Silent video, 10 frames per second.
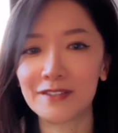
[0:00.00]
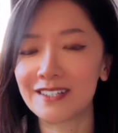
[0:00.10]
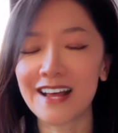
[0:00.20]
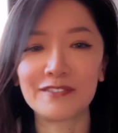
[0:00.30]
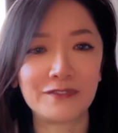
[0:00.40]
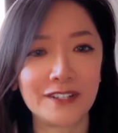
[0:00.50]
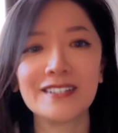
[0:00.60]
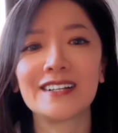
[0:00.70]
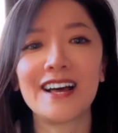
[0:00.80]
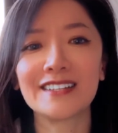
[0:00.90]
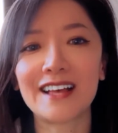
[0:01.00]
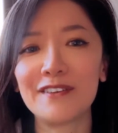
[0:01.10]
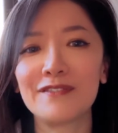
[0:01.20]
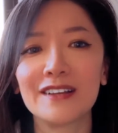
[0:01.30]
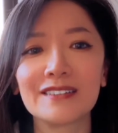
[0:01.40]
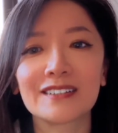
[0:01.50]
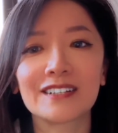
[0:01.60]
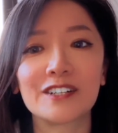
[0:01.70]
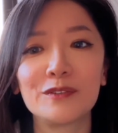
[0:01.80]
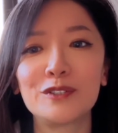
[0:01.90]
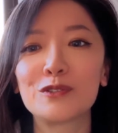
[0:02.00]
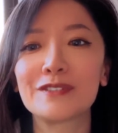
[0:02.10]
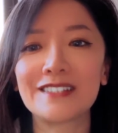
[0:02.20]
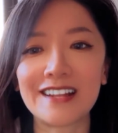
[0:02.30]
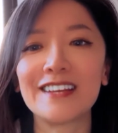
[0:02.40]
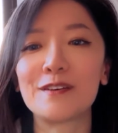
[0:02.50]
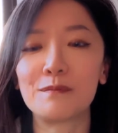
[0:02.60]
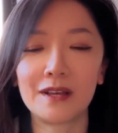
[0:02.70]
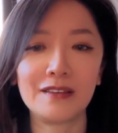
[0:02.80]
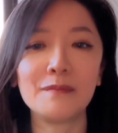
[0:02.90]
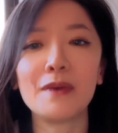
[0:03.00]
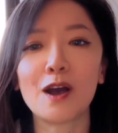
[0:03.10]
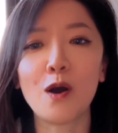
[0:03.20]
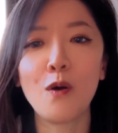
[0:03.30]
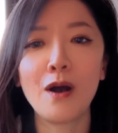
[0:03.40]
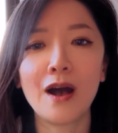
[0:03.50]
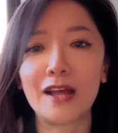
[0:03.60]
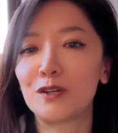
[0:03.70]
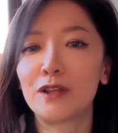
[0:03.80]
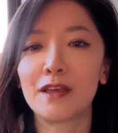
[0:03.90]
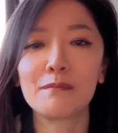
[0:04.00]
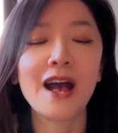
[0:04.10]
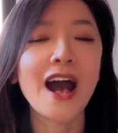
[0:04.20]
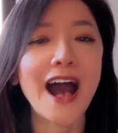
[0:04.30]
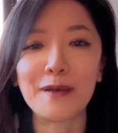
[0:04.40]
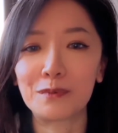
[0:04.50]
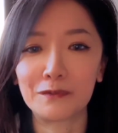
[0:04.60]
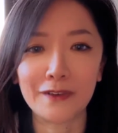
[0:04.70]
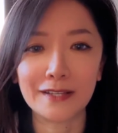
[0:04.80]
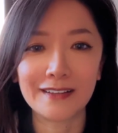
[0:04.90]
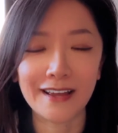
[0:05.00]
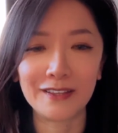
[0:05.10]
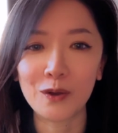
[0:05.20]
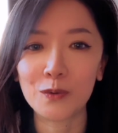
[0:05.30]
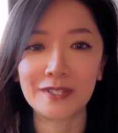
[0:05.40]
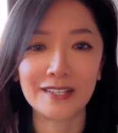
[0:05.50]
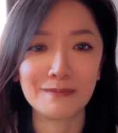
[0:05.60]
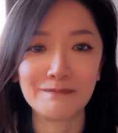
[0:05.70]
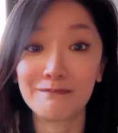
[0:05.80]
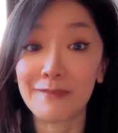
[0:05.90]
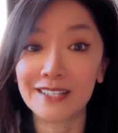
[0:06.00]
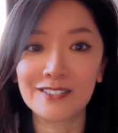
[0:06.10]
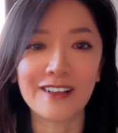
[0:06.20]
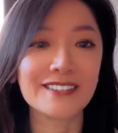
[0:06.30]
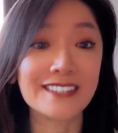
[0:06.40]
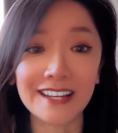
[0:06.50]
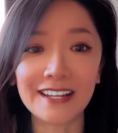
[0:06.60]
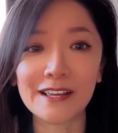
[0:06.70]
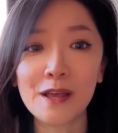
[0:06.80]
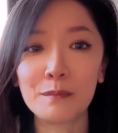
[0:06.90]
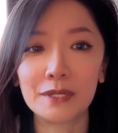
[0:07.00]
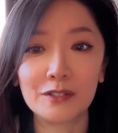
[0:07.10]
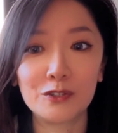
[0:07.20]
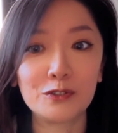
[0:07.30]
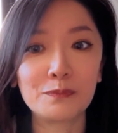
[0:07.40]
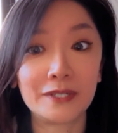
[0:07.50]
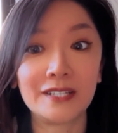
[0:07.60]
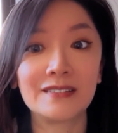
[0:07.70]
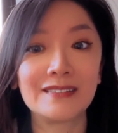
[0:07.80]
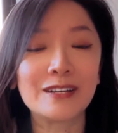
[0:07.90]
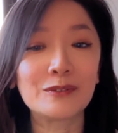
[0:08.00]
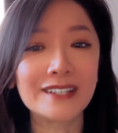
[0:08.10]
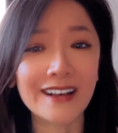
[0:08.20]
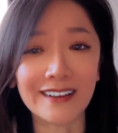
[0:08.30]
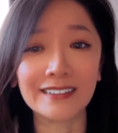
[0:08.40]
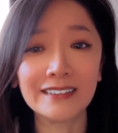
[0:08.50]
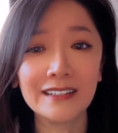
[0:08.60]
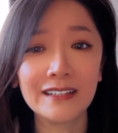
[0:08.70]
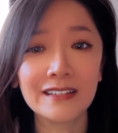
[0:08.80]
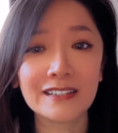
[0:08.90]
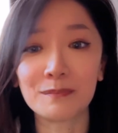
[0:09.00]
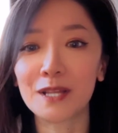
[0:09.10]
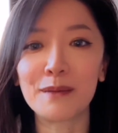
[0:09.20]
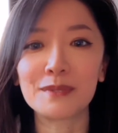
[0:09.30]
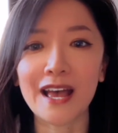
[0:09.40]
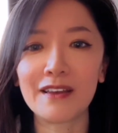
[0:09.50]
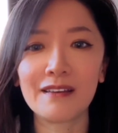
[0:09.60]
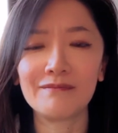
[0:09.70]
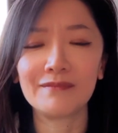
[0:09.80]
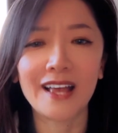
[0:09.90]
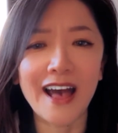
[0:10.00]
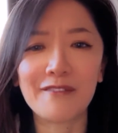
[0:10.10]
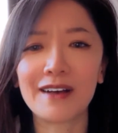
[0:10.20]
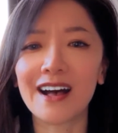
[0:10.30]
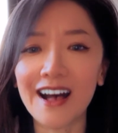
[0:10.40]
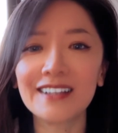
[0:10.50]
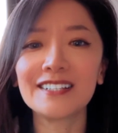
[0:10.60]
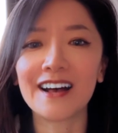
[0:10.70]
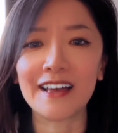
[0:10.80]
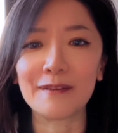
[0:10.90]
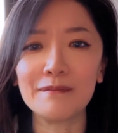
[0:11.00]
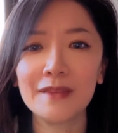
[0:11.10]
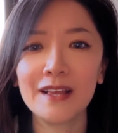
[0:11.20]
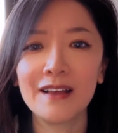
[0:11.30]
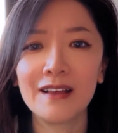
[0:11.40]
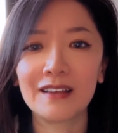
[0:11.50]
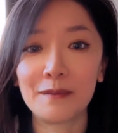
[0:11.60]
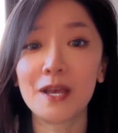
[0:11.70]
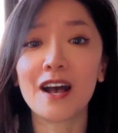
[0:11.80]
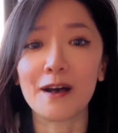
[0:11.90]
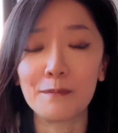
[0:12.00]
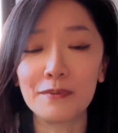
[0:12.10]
that first class, I found the courage to send him an email. I told him, "Hi, Professor, I know this might sound silly, but could you please slow down? Sometimes I have a hard time keeping up."